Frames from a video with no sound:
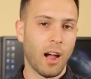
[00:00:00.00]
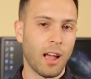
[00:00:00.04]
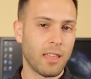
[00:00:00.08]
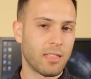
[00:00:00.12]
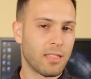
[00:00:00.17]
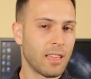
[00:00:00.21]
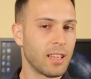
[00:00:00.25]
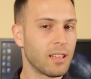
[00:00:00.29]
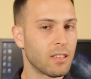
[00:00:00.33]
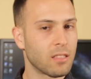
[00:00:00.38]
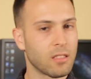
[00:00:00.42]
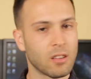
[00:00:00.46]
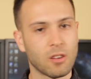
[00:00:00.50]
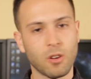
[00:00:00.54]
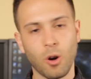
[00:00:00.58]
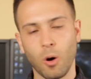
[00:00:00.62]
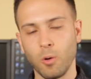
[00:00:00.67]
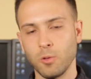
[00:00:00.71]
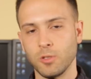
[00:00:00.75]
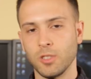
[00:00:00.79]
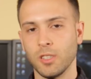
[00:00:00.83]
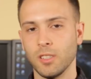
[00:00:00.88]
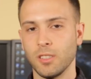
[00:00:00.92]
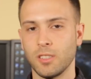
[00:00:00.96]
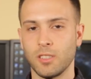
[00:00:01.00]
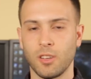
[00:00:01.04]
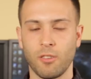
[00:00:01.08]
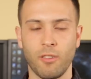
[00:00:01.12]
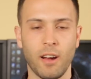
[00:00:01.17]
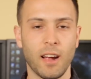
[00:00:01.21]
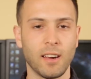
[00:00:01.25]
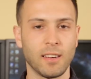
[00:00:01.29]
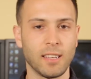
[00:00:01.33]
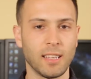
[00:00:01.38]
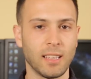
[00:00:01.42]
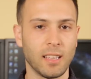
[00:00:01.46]
I think the culture
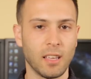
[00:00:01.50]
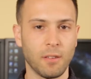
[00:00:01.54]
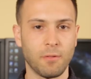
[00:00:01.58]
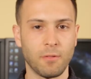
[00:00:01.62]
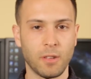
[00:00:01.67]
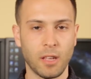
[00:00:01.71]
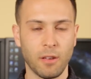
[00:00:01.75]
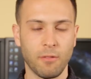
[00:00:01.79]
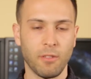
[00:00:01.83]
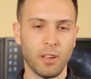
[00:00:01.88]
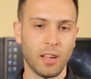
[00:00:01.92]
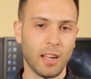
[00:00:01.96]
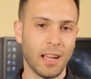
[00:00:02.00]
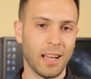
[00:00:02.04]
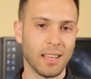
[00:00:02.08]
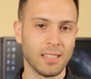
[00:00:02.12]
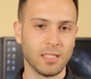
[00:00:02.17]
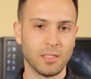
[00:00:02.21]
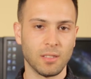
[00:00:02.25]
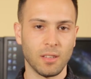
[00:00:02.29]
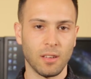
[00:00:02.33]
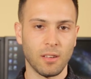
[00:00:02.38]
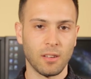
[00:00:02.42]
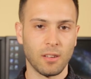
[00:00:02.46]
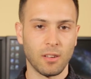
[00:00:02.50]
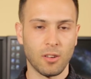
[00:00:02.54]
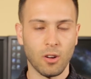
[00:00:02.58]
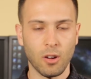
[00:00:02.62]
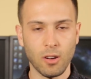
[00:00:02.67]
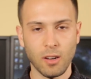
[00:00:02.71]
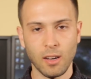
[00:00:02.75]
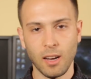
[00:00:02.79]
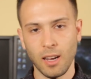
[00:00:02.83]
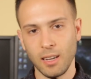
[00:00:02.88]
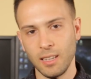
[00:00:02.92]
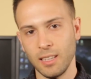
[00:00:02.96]
surrounding gift giving has
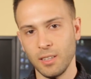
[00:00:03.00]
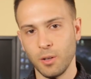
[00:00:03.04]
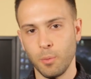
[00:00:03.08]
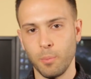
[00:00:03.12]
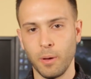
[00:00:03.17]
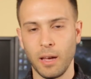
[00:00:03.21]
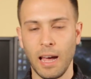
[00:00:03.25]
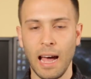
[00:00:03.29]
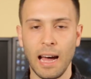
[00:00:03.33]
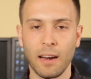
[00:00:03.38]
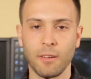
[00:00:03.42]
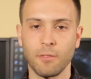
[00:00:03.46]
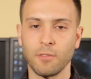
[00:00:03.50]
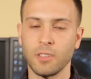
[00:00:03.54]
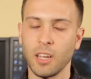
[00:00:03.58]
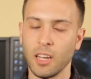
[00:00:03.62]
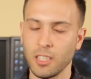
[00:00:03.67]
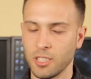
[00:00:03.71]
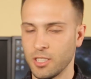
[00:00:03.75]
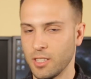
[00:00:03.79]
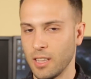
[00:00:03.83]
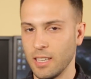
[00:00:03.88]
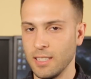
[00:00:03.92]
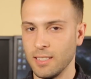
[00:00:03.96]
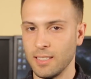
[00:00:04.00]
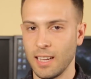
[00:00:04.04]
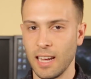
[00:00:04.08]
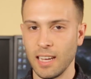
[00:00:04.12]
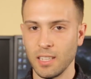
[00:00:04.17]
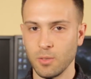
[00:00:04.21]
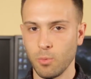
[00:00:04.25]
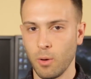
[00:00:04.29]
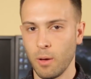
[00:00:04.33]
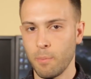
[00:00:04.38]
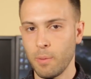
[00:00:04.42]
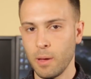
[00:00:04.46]
gotten a little bit out of touch these
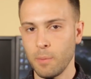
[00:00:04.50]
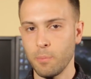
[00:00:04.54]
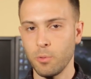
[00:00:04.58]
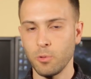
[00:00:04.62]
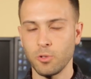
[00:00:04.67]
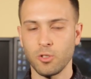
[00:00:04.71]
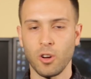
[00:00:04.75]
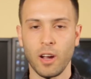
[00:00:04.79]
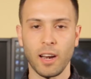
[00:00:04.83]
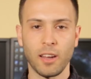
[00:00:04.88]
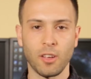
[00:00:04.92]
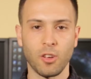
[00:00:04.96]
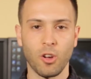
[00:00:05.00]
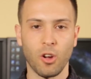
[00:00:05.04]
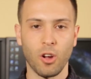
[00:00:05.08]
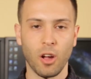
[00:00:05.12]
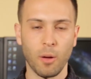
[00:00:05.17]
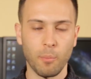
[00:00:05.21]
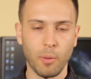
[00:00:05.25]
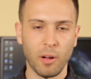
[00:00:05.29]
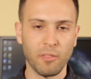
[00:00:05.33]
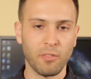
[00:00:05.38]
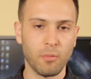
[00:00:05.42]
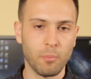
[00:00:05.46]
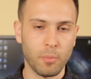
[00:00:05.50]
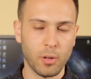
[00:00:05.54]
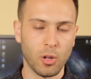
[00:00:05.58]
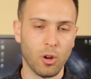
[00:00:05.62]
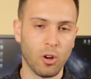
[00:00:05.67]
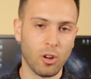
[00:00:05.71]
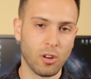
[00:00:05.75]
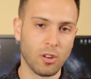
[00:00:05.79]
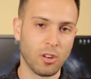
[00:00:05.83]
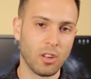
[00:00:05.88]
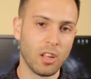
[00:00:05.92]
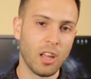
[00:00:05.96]
days where people try to go above and
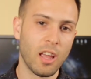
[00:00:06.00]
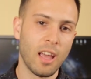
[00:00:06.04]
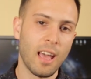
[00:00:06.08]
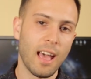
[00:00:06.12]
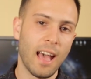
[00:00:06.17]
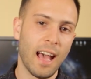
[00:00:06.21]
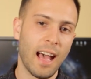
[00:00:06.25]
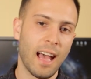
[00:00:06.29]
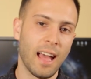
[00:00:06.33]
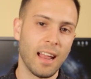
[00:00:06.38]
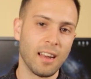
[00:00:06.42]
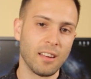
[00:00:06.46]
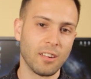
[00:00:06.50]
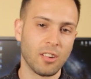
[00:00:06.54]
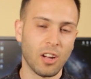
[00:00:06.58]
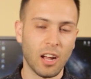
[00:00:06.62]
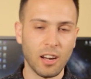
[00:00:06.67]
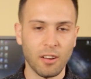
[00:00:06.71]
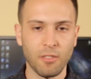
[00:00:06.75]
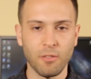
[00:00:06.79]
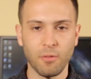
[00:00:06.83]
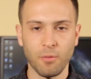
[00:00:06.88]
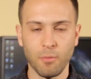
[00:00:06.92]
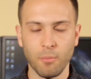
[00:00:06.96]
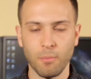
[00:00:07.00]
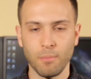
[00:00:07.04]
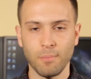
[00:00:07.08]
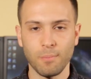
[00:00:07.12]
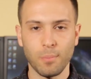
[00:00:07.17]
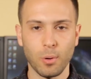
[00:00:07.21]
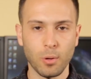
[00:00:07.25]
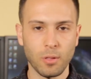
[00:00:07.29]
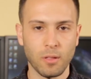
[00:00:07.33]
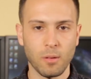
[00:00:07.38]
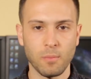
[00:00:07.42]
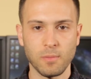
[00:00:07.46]
beyond and kind of
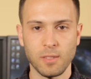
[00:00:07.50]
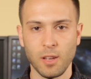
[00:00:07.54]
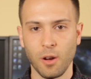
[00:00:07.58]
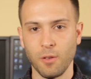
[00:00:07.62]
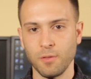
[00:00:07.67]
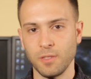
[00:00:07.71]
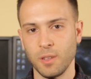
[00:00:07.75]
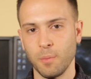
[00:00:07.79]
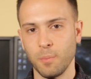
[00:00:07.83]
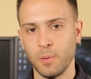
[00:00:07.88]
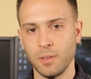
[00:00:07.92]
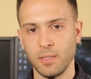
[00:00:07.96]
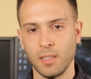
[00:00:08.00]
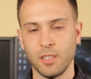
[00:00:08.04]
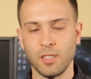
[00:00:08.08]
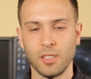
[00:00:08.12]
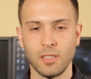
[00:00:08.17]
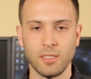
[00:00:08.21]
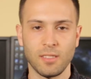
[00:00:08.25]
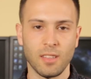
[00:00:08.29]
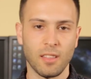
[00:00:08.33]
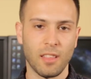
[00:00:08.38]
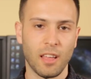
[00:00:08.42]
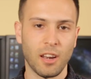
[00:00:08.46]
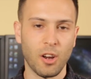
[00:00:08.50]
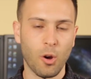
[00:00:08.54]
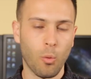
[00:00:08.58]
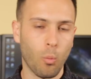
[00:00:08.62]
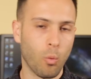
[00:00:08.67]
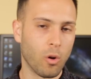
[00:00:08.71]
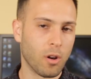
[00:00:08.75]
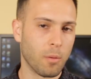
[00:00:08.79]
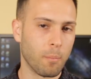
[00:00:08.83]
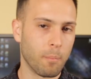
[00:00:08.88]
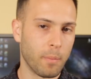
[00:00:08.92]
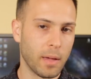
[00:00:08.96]
put themselves in positions that they don't
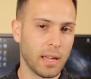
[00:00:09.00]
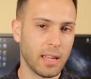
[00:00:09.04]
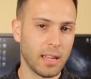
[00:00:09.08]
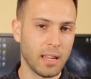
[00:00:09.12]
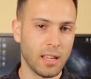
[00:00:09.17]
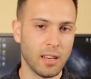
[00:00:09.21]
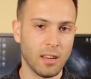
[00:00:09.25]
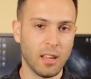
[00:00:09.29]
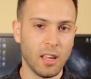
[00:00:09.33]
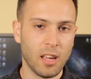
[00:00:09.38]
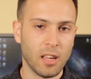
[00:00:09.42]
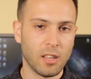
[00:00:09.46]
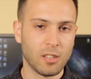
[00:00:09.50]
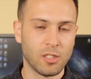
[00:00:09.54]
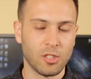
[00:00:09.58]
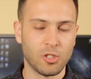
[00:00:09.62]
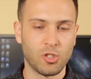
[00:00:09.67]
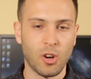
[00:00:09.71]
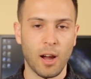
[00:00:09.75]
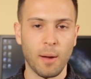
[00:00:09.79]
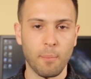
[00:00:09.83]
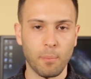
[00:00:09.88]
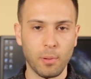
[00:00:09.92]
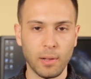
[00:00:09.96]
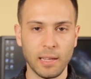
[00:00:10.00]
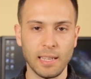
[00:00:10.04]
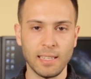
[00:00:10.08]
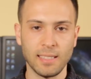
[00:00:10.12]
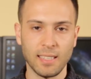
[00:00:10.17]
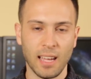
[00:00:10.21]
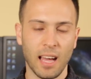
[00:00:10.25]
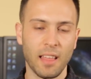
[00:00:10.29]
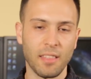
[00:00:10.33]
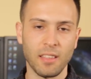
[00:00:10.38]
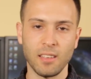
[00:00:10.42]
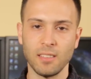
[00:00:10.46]
want to be in to try and
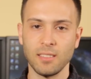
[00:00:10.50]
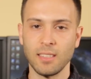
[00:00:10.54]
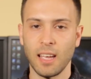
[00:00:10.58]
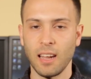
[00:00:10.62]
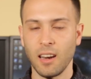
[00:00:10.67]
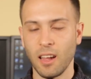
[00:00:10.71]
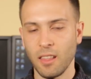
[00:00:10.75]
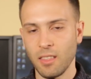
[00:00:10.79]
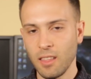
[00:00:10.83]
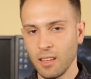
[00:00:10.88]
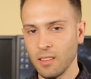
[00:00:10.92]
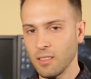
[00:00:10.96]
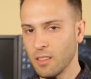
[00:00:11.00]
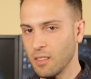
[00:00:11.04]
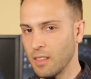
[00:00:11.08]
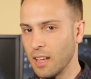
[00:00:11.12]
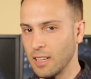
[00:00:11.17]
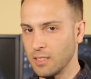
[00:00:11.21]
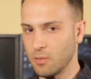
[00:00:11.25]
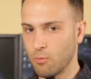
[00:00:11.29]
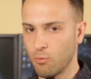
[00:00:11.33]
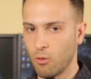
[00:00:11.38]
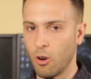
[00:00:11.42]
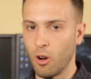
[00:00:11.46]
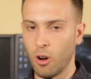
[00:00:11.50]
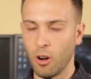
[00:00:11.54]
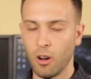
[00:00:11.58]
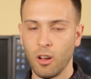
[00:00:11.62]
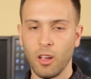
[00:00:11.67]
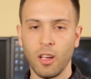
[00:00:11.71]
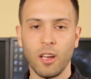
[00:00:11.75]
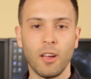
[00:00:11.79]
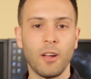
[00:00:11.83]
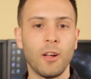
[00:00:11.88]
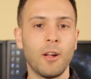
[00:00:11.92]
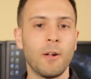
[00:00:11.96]
please others. And I think that that's wrong.
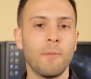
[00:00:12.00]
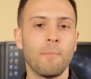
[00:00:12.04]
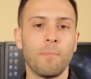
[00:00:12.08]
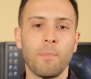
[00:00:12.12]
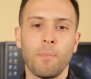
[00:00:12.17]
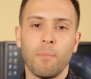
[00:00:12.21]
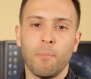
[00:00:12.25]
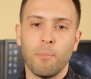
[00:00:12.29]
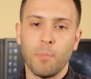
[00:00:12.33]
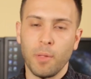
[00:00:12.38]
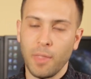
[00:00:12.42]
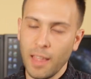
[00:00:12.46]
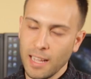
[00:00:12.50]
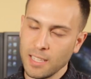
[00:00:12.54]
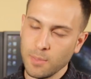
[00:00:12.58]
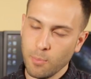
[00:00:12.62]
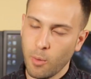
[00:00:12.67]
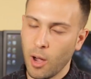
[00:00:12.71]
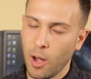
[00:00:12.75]
But that's